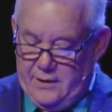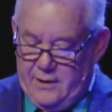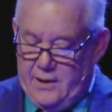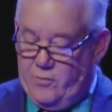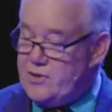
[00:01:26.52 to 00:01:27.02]

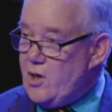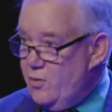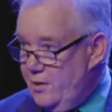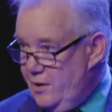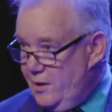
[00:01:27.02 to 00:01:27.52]
It
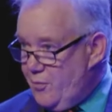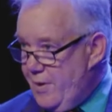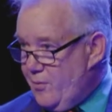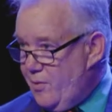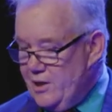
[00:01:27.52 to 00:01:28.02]
resulted in the
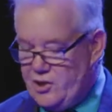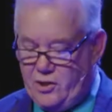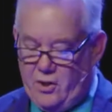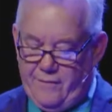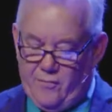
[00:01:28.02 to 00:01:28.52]

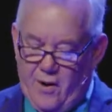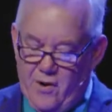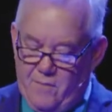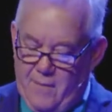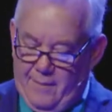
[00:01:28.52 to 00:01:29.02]
preparation of a
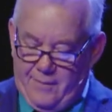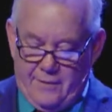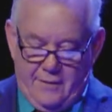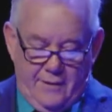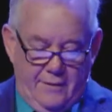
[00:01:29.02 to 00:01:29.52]
roadmap
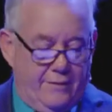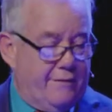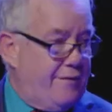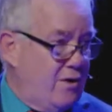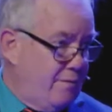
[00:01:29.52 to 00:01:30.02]
for the
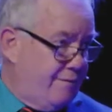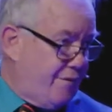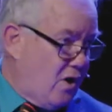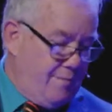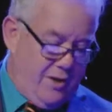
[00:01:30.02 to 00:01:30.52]
food and
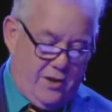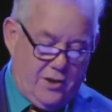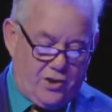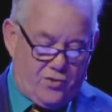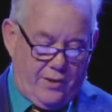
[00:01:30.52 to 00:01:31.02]
fibre
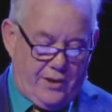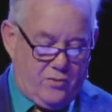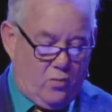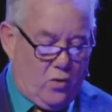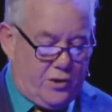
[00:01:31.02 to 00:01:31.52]
industry
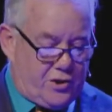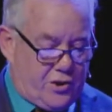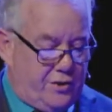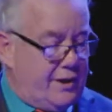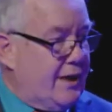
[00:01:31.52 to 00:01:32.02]
towards
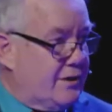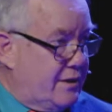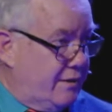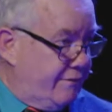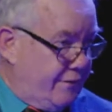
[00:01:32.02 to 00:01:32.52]

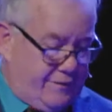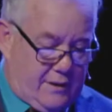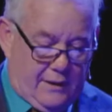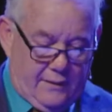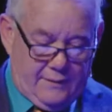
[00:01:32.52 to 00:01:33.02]

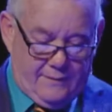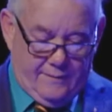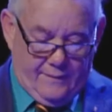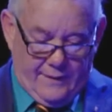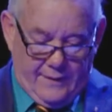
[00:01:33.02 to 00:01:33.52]
2050.
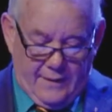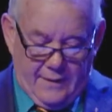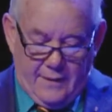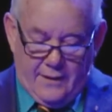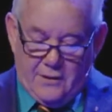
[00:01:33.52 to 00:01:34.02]

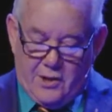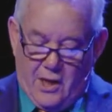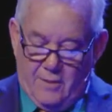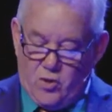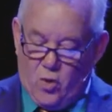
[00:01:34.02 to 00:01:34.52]
Today
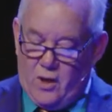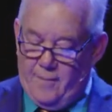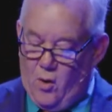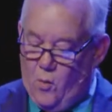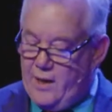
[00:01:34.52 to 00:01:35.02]
I'm talking
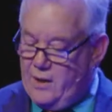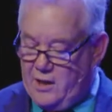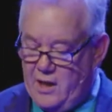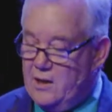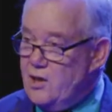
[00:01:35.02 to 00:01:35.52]
about one of the
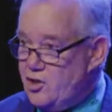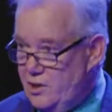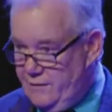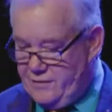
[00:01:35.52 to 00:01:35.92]
key initiatives